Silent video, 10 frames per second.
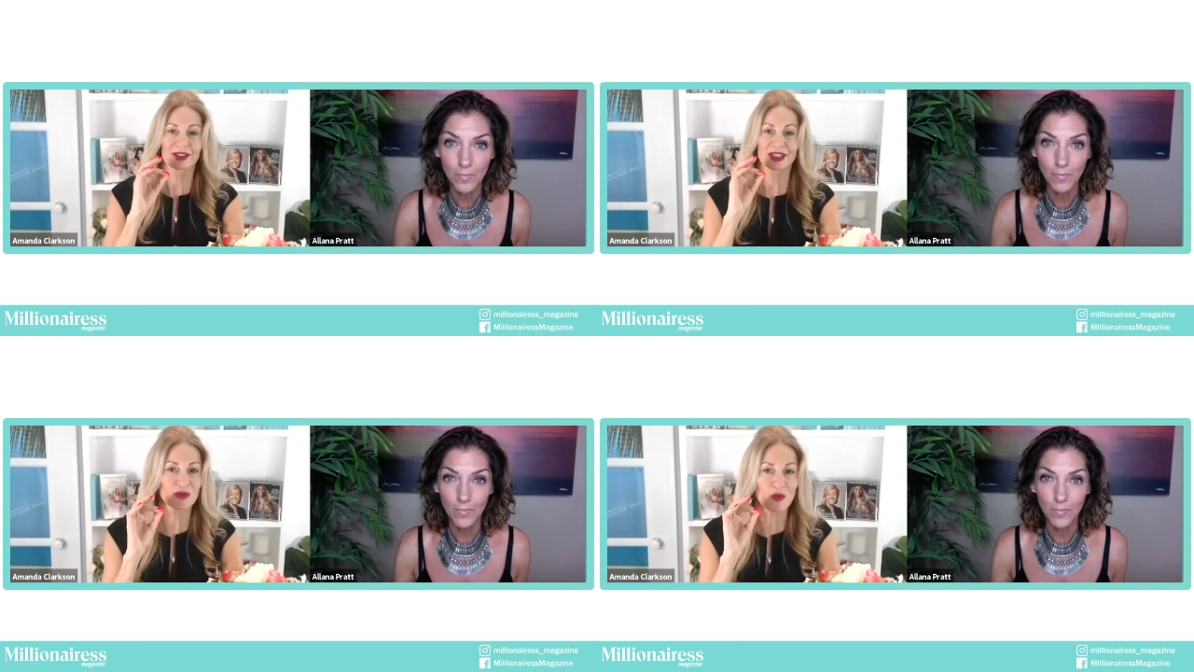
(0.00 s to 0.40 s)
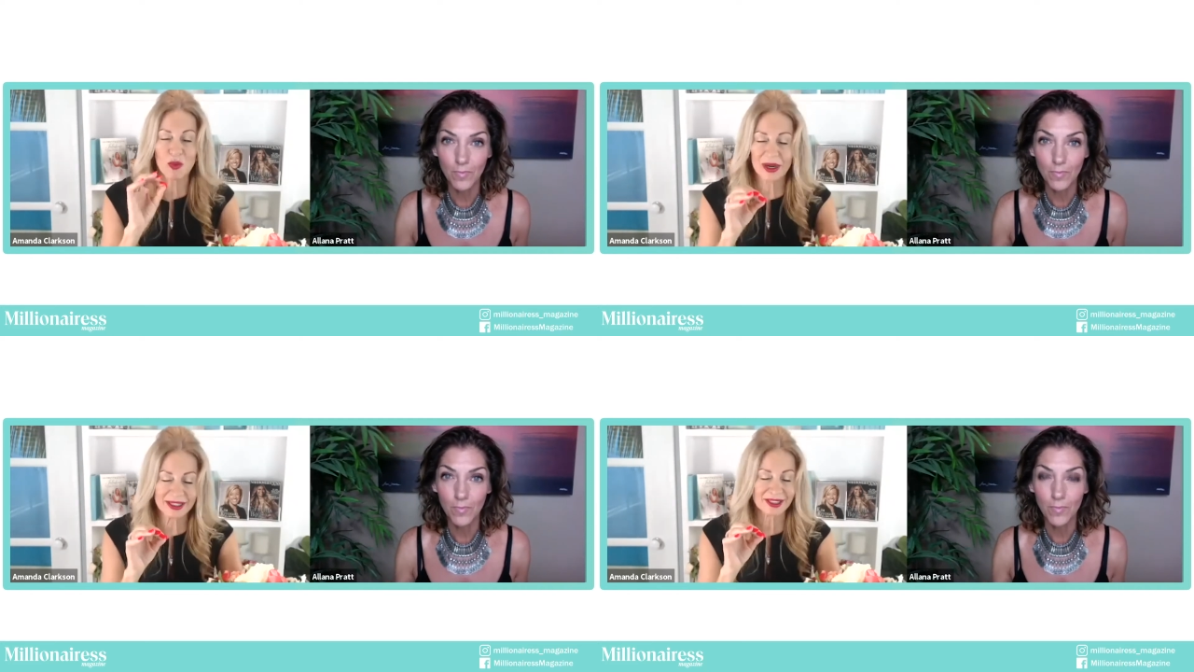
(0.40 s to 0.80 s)
Speaker 1: just
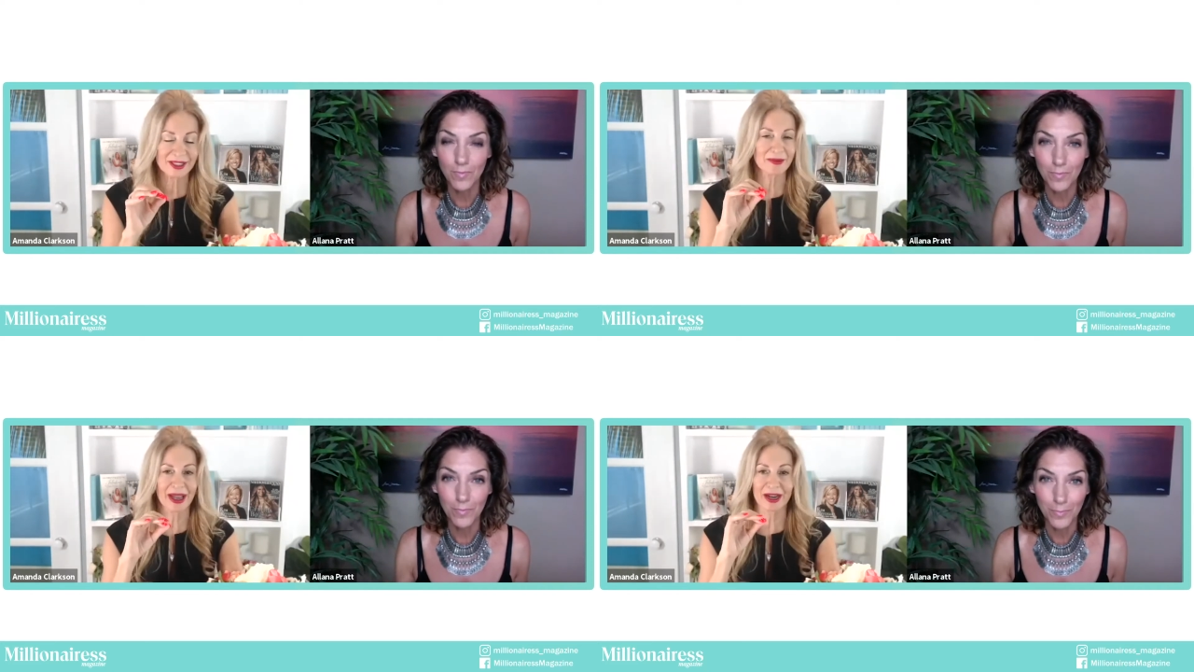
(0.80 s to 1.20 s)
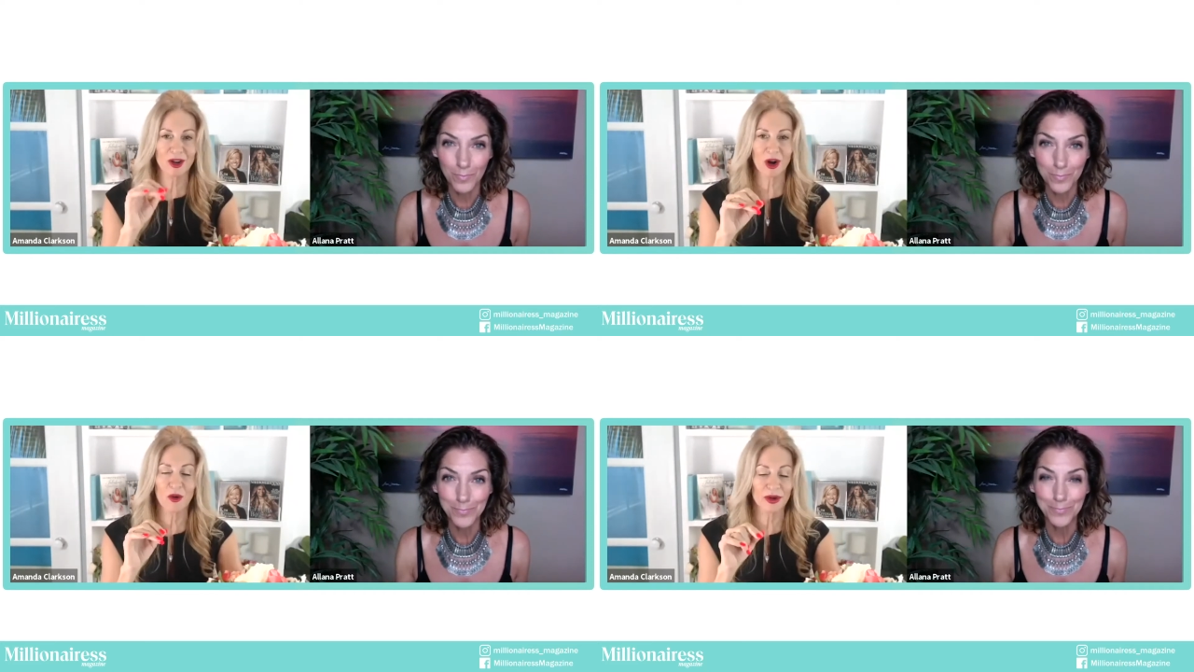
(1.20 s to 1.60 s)
wisdom and
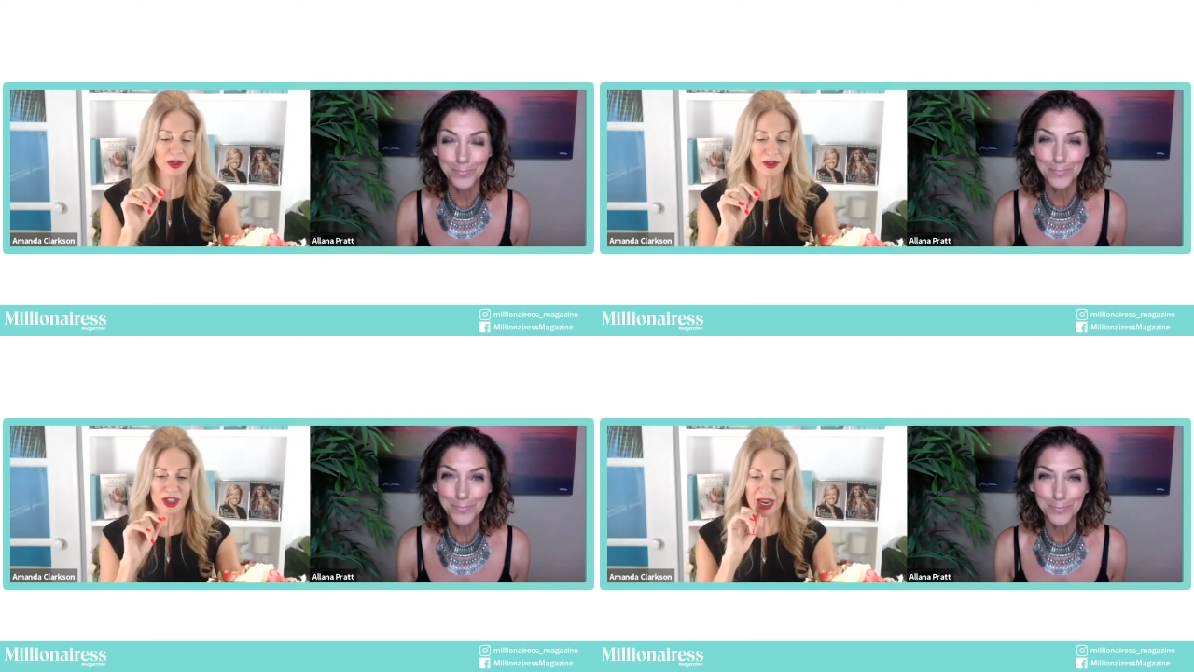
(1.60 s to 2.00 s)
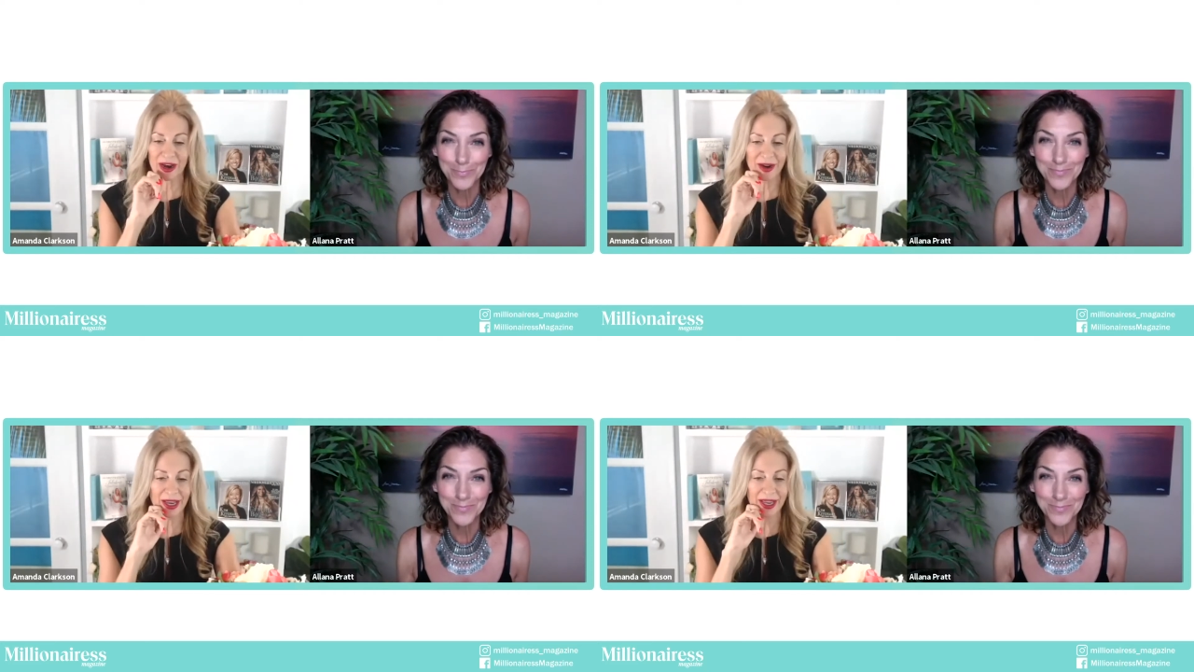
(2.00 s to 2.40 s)
gold, what you're
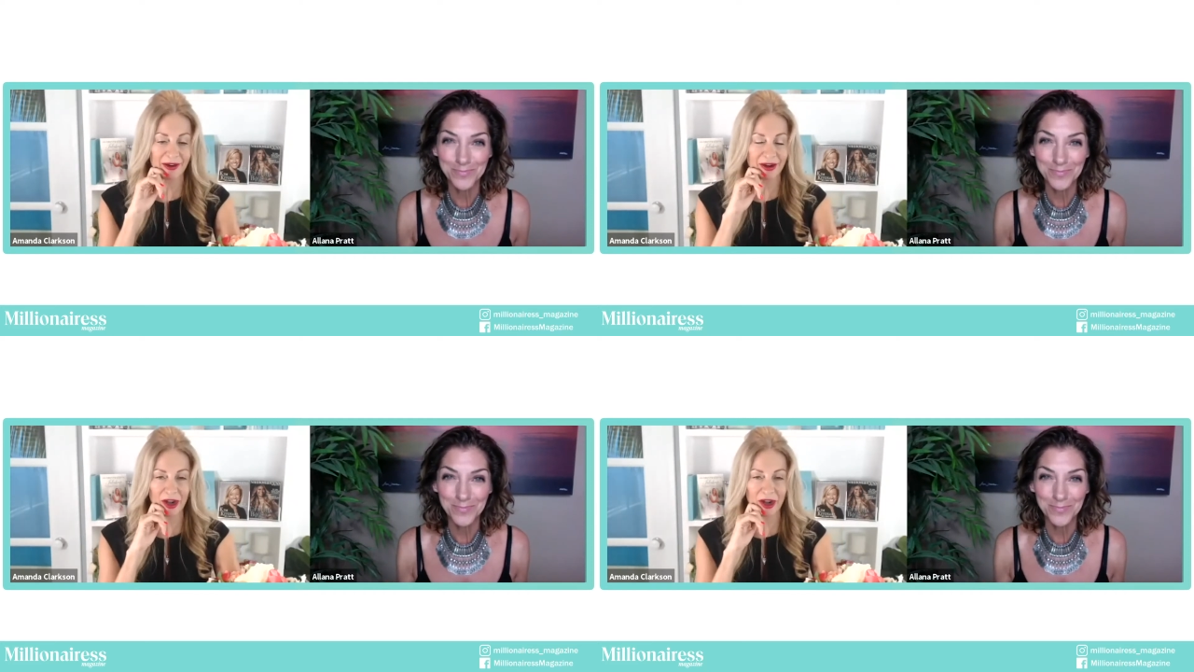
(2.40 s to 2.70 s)
sharing here.